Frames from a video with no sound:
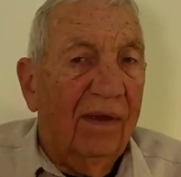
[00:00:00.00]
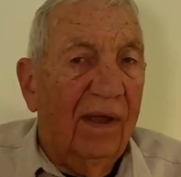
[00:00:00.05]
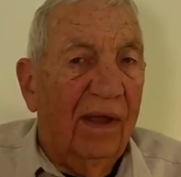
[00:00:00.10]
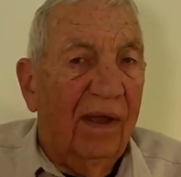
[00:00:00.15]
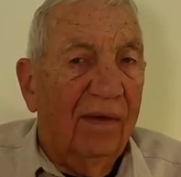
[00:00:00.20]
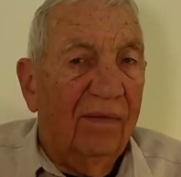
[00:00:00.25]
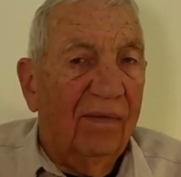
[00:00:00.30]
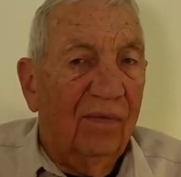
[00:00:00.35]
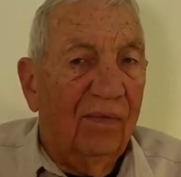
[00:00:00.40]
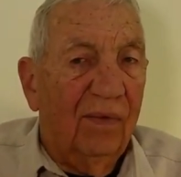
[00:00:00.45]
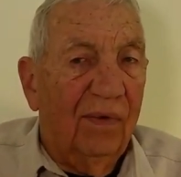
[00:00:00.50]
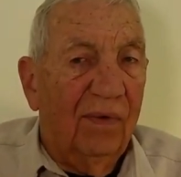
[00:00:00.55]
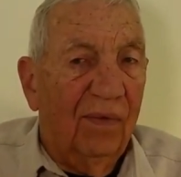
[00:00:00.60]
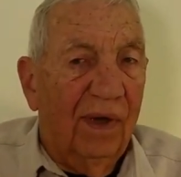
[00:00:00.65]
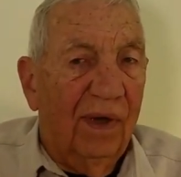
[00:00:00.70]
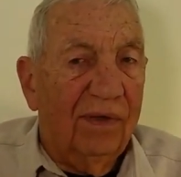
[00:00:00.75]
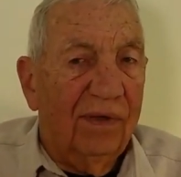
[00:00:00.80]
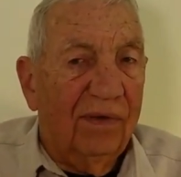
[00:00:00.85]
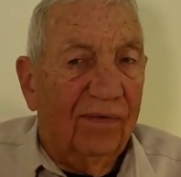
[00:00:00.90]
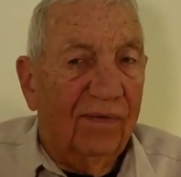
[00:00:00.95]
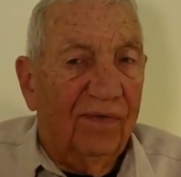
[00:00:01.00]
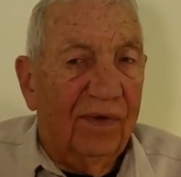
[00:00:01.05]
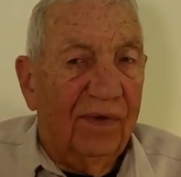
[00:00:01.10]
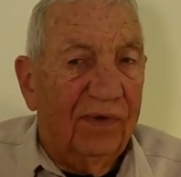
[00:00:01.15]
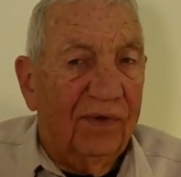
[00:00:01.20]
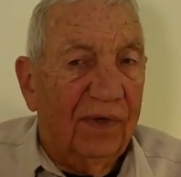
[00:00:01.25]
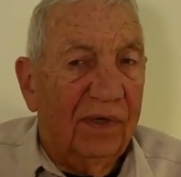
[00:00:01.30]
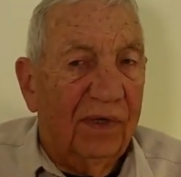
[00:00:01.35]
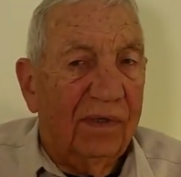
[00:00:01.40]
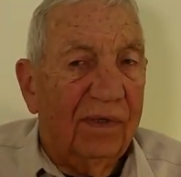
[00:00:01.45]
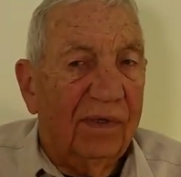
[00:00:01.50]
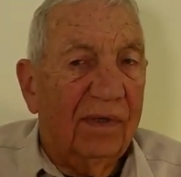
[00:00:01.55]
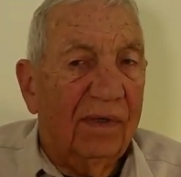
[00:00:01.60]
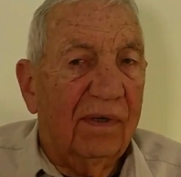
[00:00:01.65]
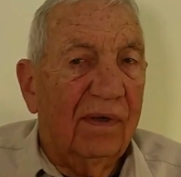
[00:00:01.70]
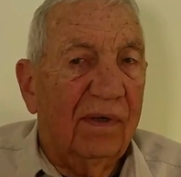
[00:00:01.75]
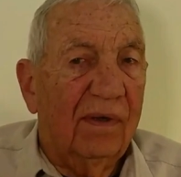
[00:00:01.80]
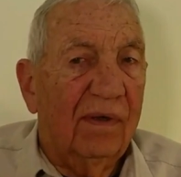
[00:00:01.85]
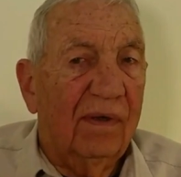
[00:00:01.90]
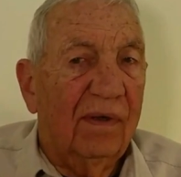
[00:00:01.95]
and we went to visit
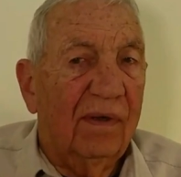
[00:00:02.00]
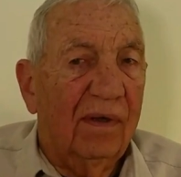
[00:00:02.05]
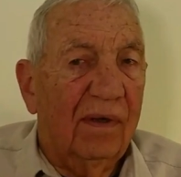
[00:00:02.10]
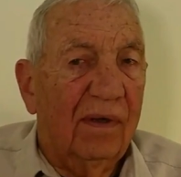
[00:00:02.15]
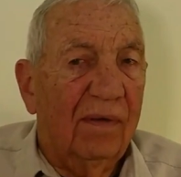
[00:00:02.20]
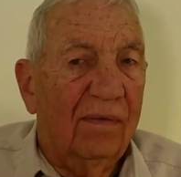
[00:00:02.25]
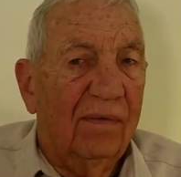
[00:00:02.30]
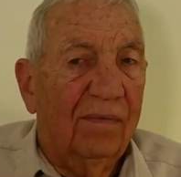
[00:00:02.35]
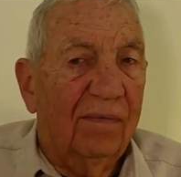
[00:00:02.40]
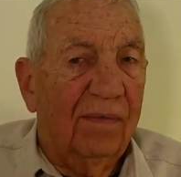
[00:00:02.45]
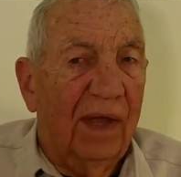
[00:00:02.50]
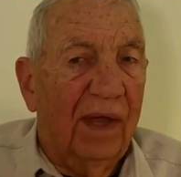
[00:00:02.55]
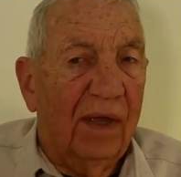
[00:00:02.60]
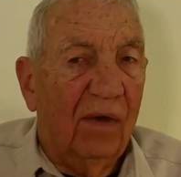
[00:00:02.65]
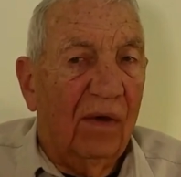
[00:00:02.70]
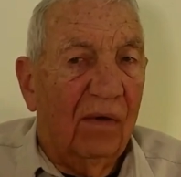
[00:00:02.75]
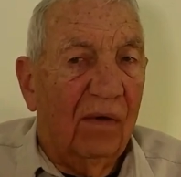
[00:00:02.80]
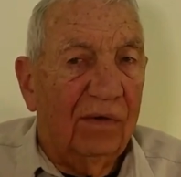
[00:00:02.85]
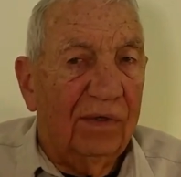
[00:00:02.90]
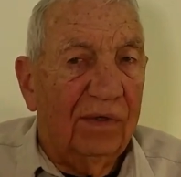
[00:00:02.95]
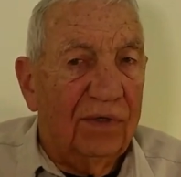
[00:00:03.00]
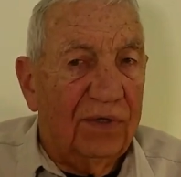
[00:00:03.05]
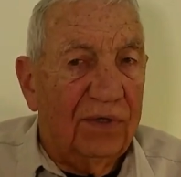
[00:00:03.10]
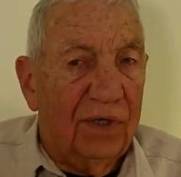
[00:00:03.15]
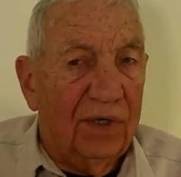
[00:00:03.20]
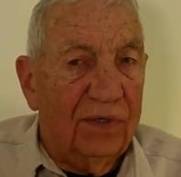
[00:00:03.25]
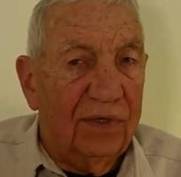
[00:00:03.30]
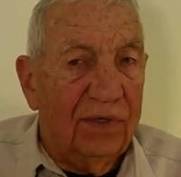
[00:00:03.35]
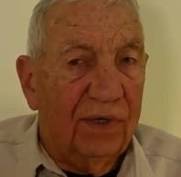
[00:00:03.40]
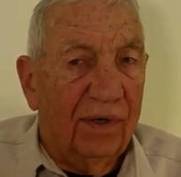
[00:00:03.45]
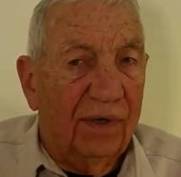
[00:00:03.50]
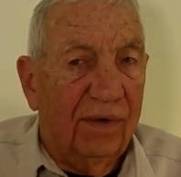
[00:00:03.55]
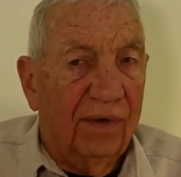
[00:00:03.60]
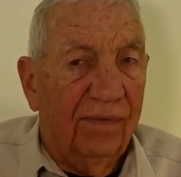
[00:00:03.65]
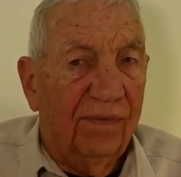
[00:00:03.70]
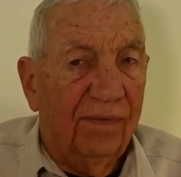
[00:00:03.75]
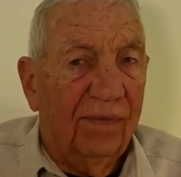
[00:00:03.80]
my older sister,